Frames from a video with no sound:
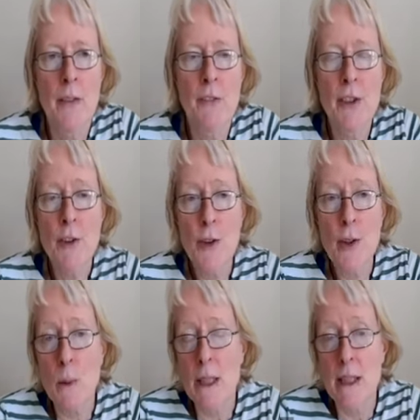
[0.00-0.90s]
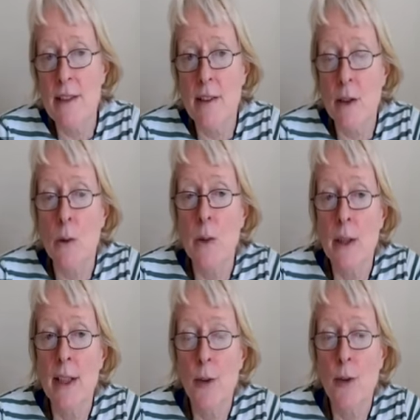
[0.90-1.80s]
the first thing we need to know
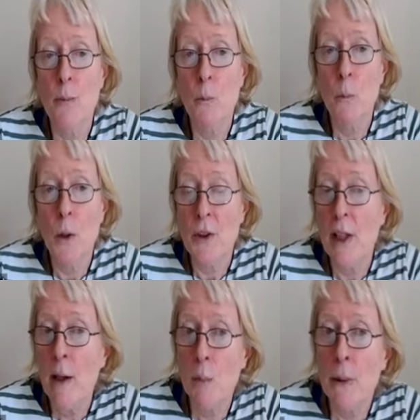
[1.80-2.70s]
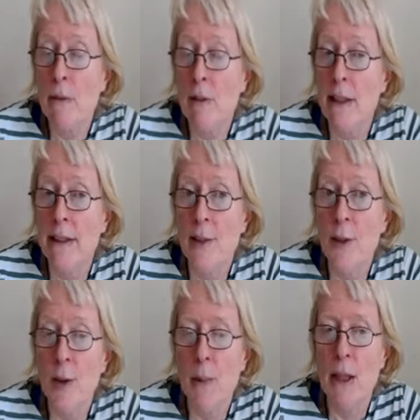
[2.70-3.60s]
is what our hopping rate
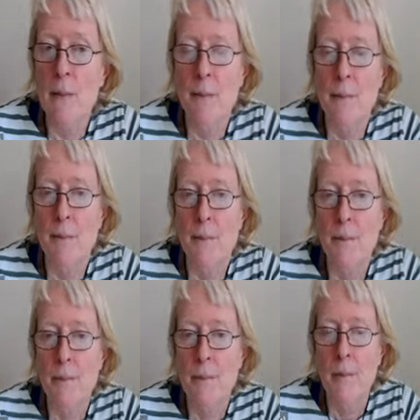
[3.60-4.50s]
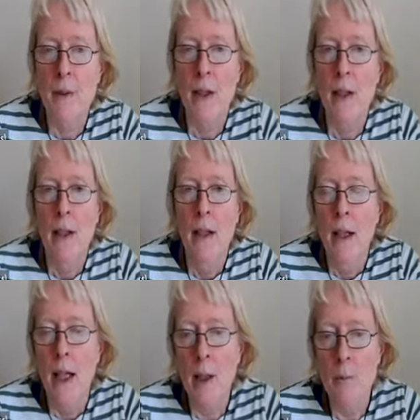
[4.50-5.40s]
needs to be.
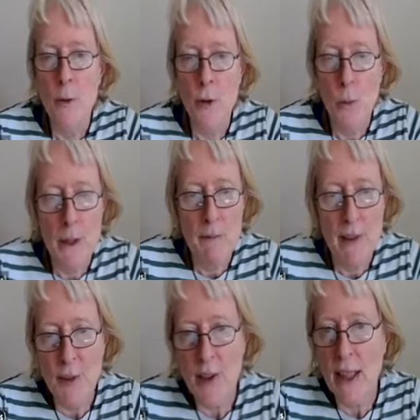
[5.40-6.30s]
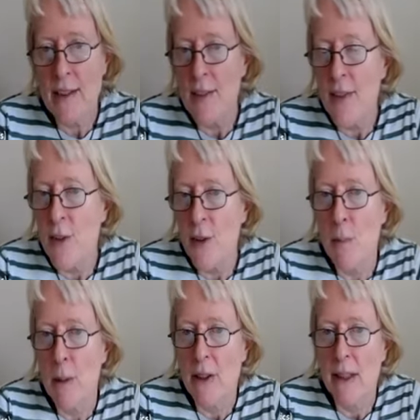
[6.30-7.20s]
Um, so we investigated this
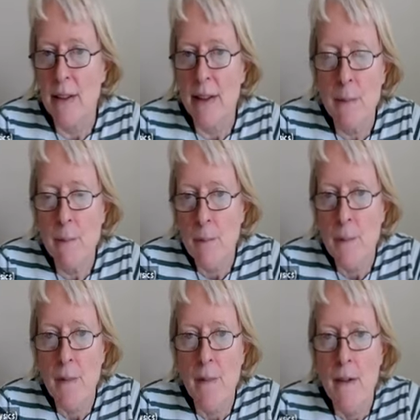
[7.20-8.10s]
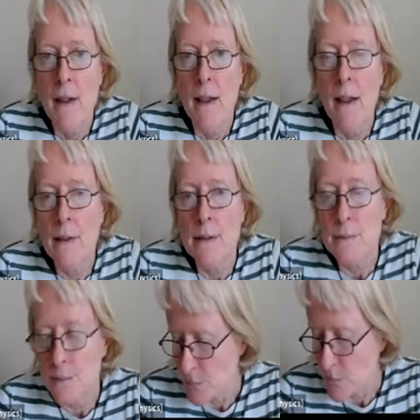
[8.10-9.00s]
numerically.
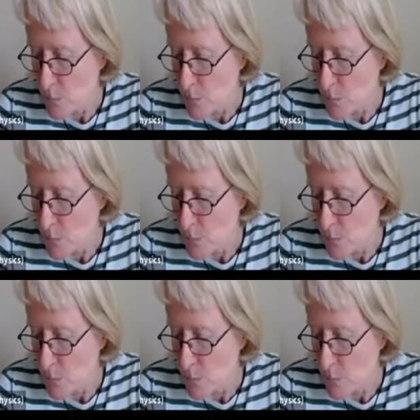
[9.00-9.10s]
Um,